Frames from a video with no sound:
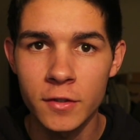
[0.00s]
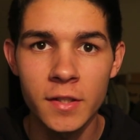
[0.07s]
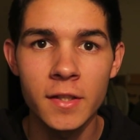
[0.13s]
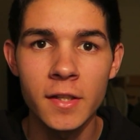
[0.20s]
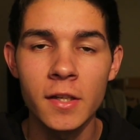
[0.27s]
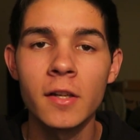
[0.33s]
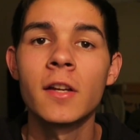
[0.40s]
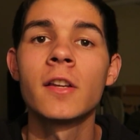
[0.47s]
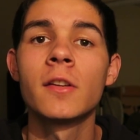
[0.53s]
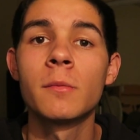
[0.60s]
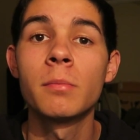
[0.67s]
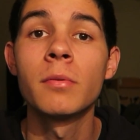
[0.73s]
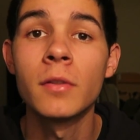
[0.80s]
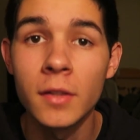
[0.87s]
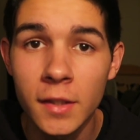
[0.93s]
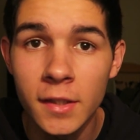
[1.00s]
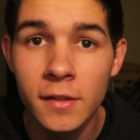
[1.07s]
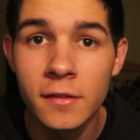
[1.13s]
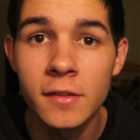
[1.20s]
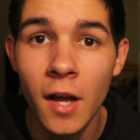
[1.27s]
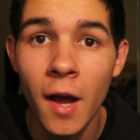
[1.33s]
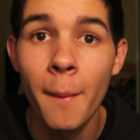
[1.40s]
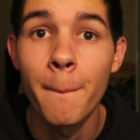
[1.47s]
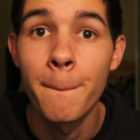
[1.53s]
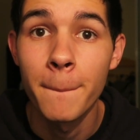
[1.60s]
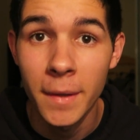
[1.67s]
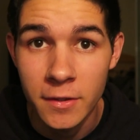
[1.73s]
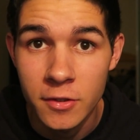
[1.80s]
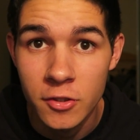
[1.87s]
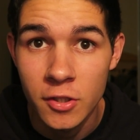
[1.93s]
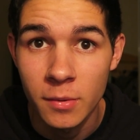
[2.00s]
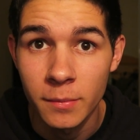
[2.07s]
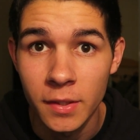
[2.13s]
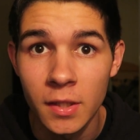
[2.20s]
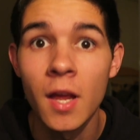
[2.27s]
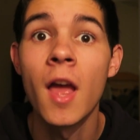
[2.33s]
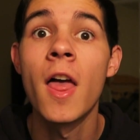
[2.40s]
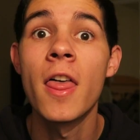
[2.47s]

Cynthia, can you please stop messaging me?